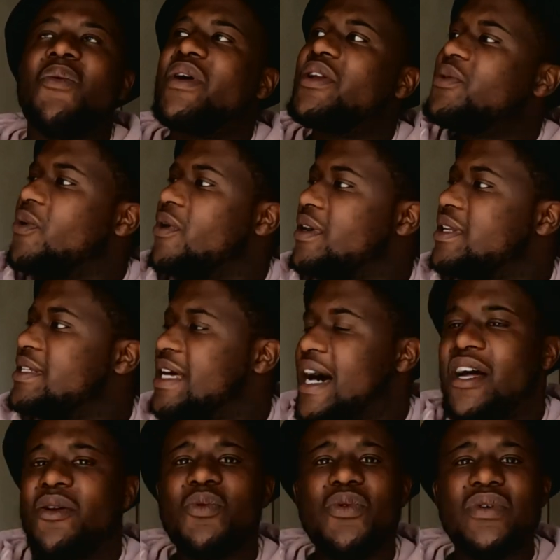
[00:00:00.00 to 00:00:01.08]
what do you call this?
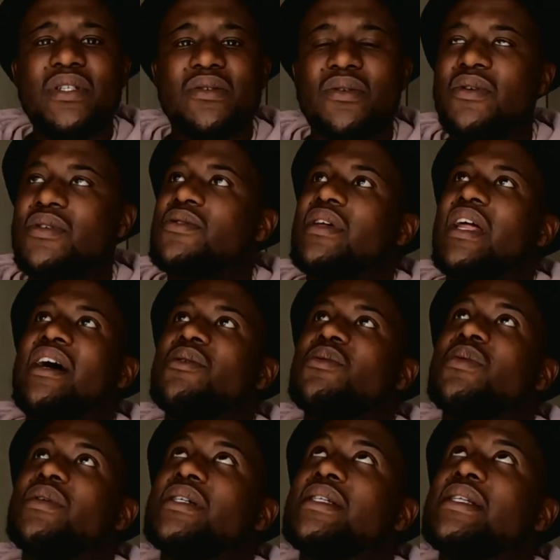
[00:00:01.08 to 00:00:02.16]
Hardwood? No, it's not
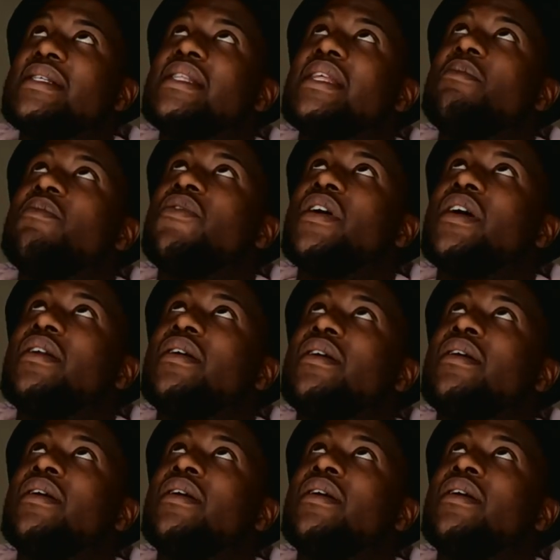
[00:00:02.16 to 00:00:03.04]
hardwood. There's a name for it.